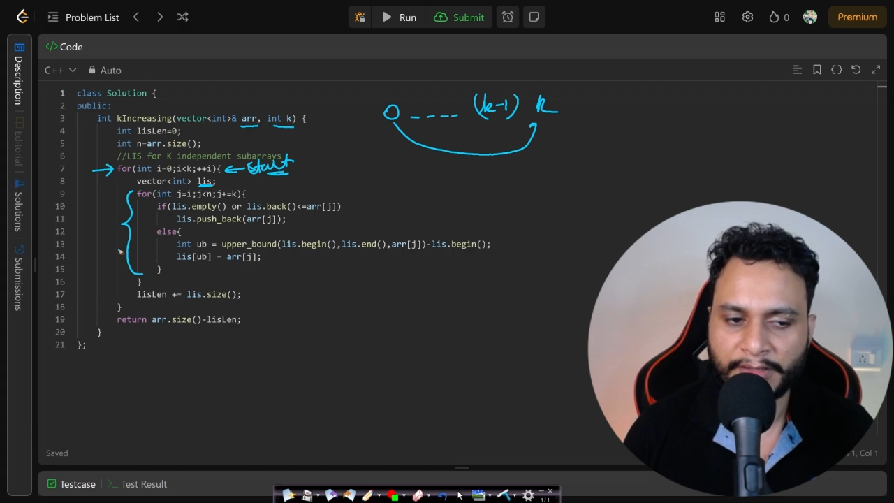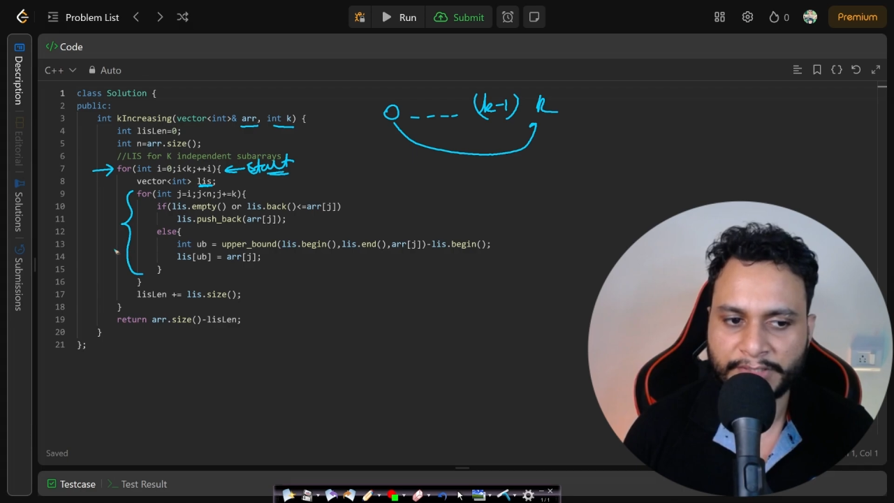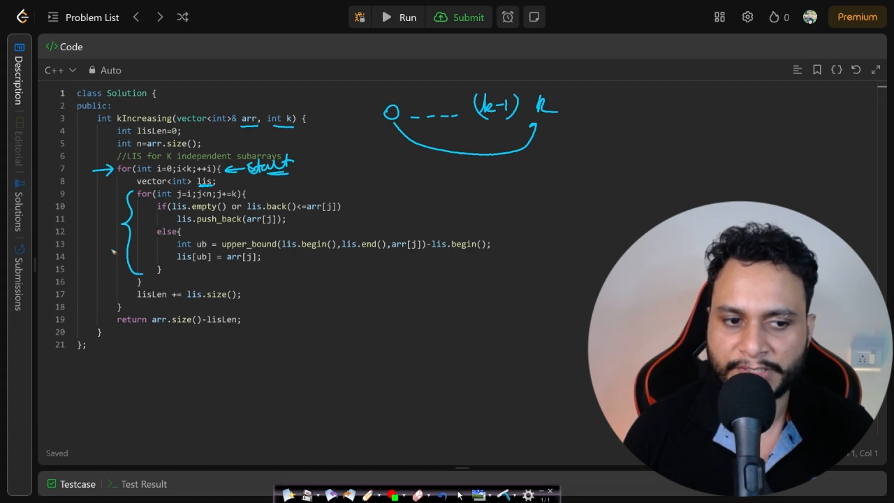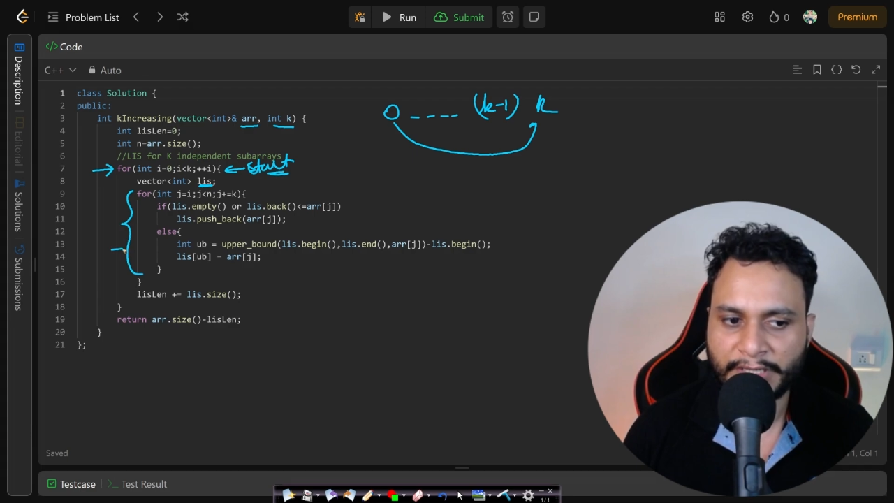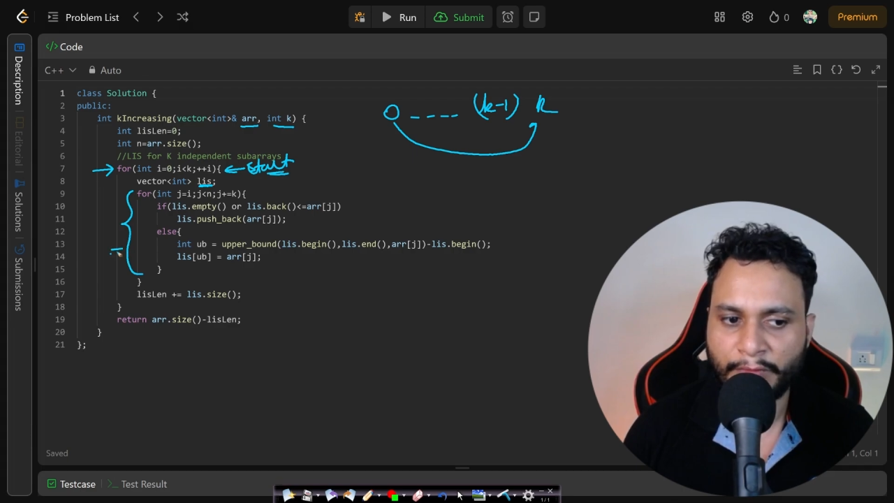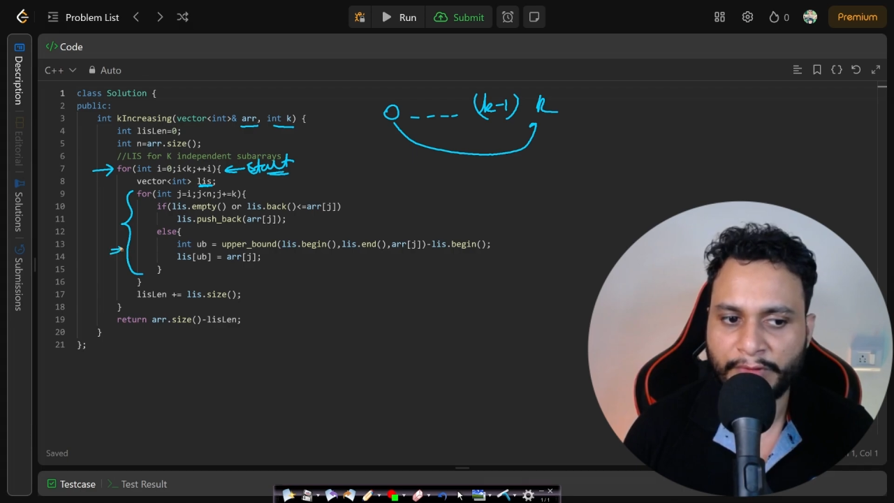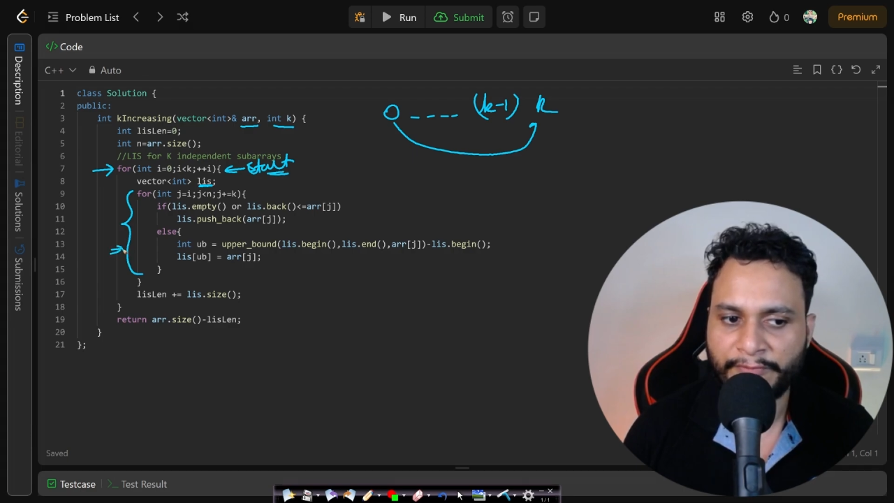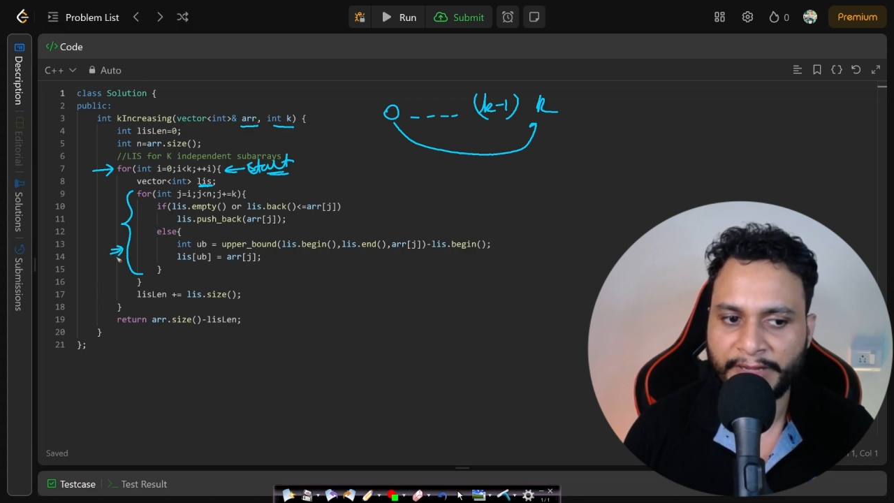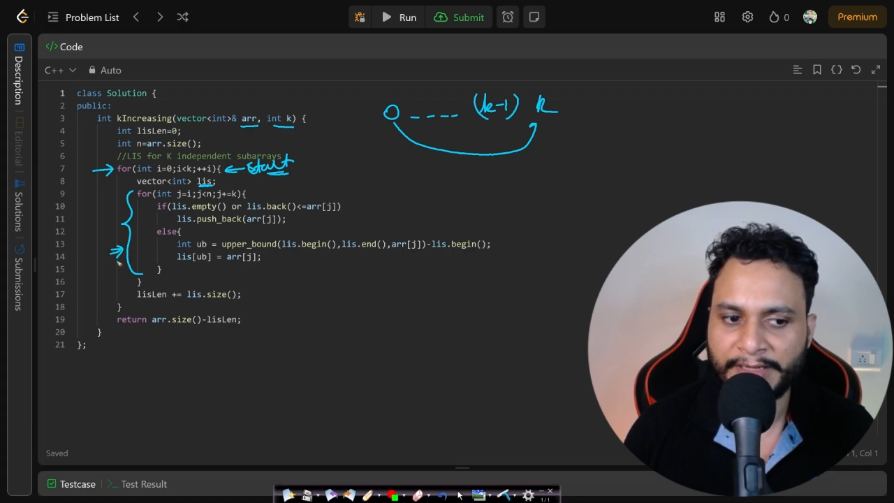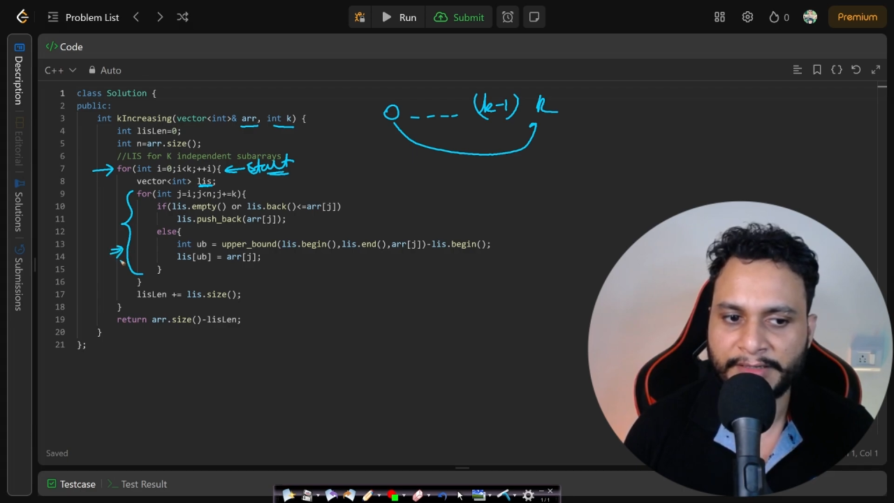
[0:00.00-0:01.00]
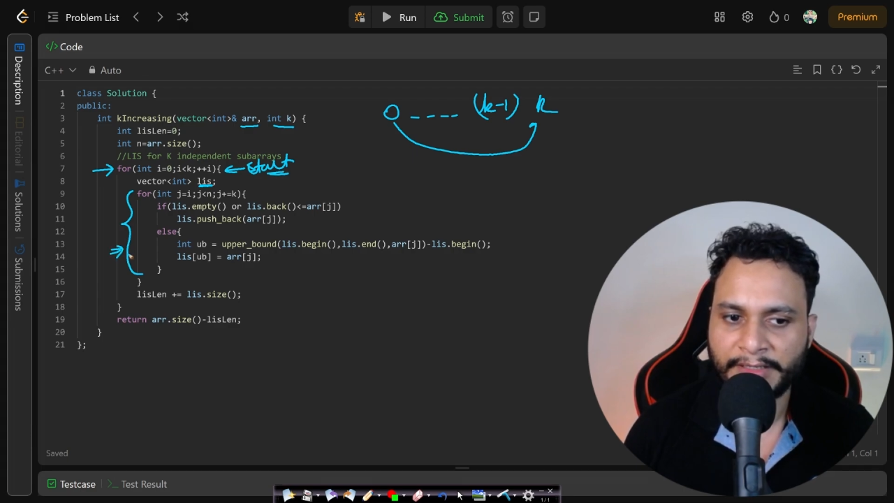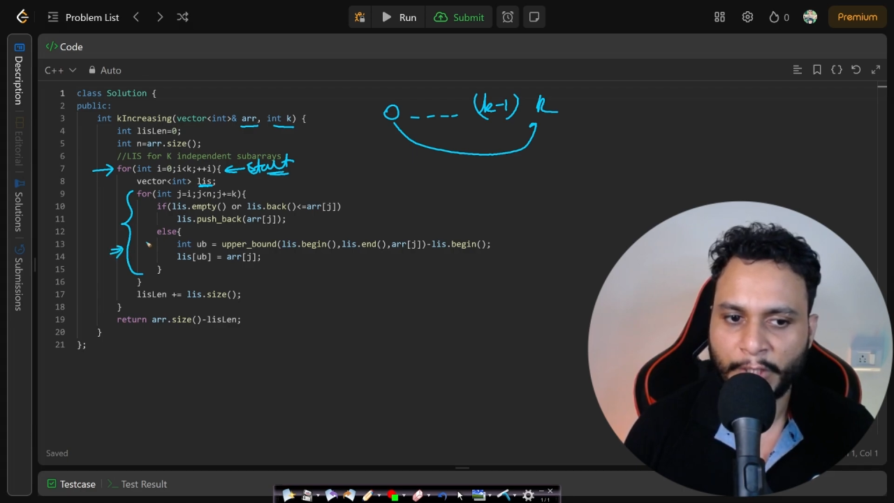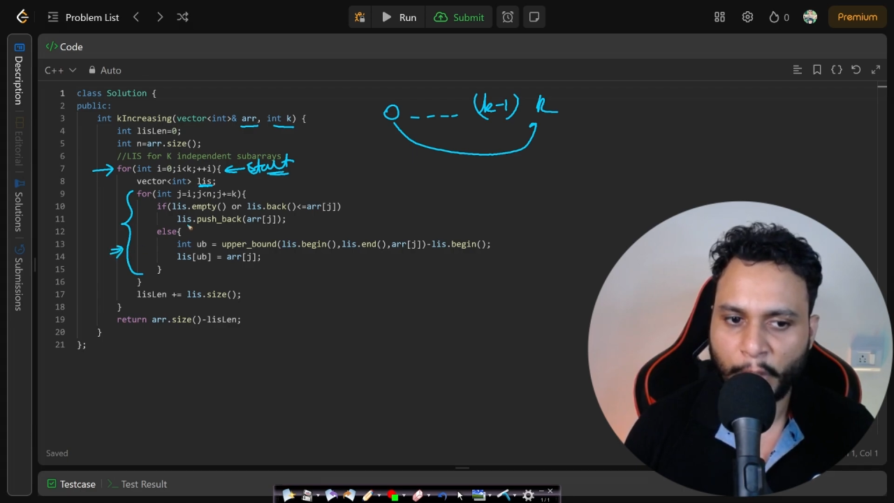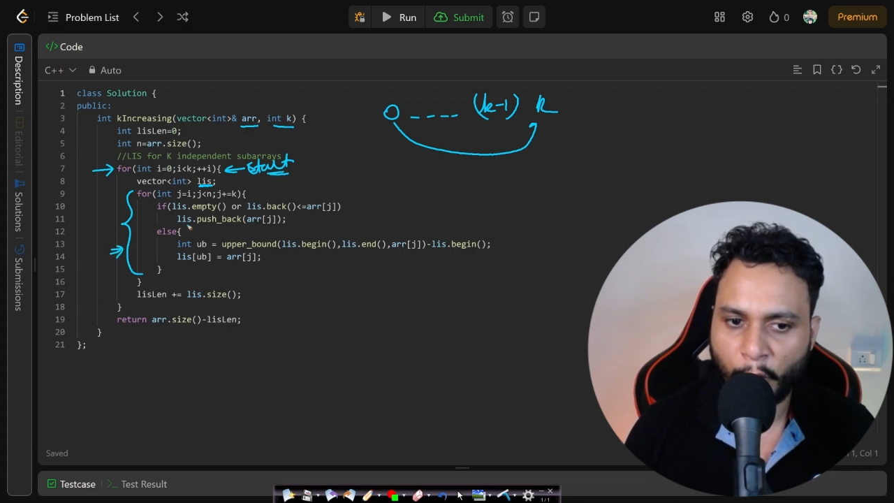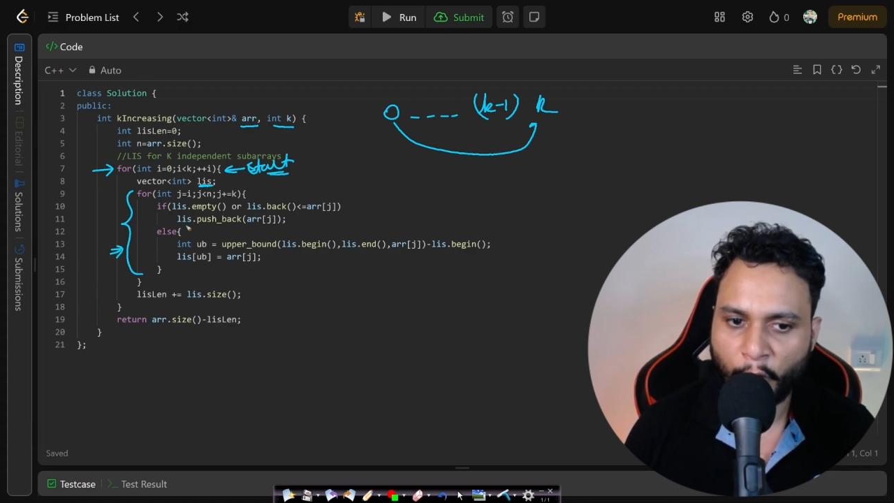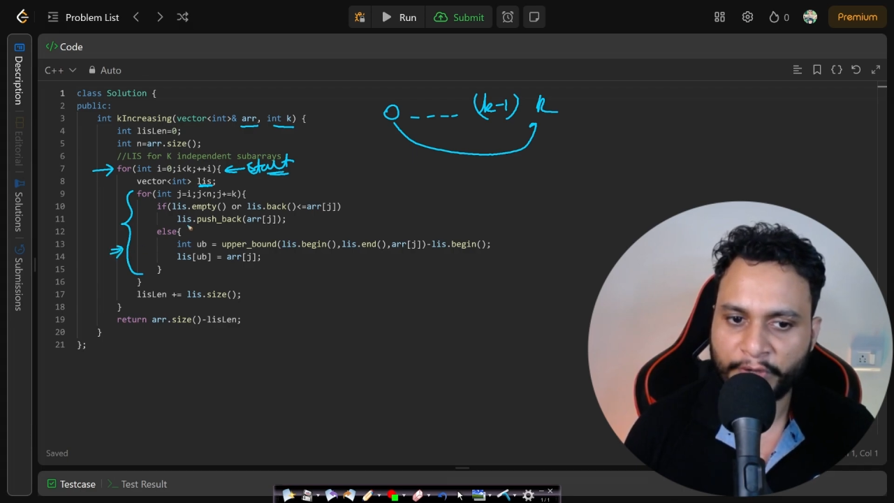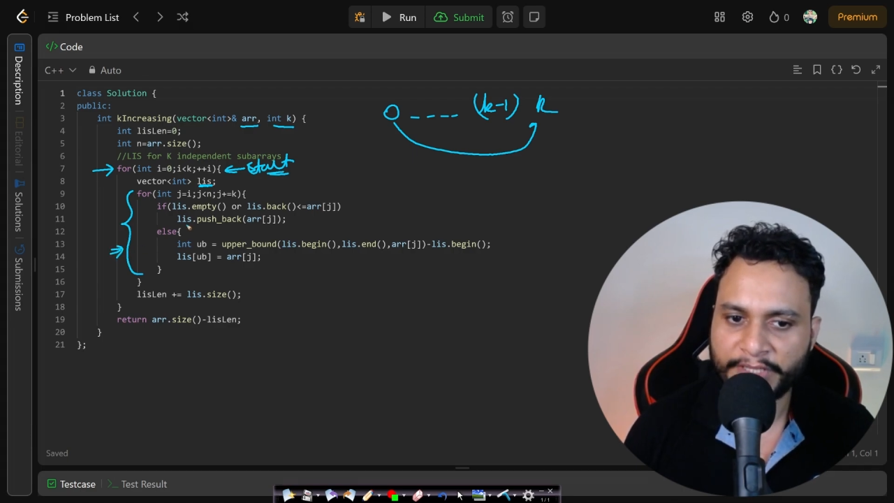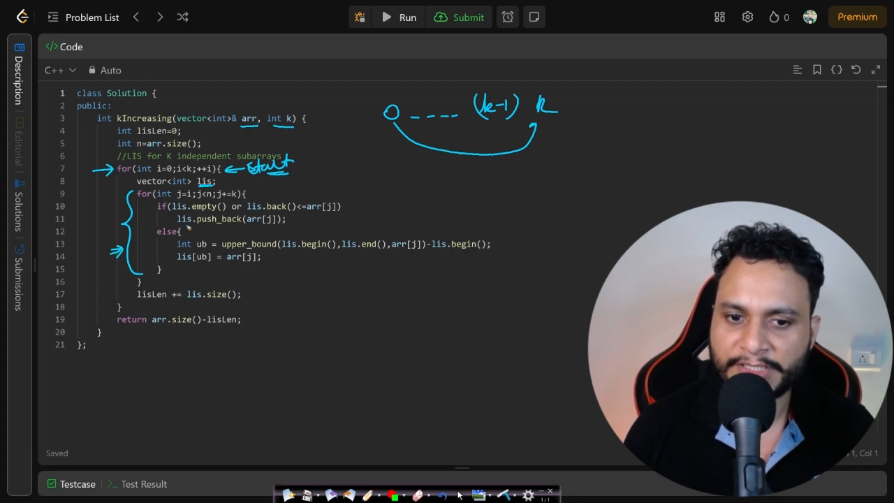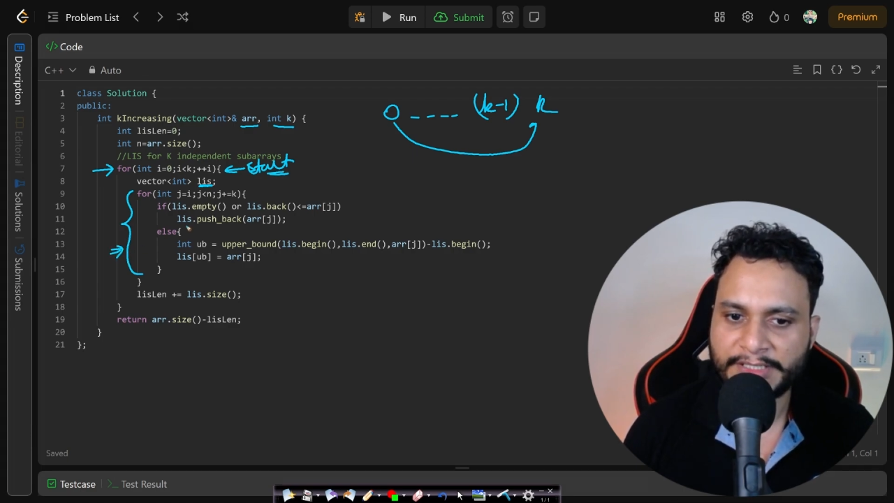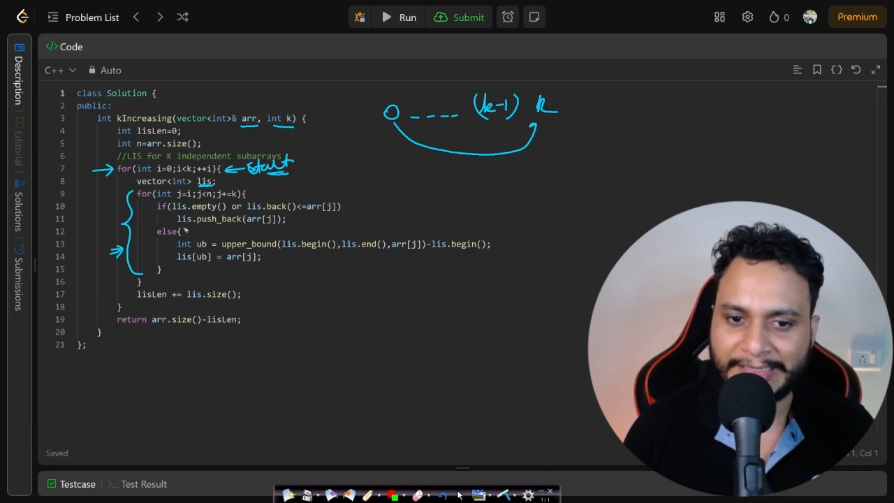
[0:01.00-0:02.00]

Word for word: just how we find longest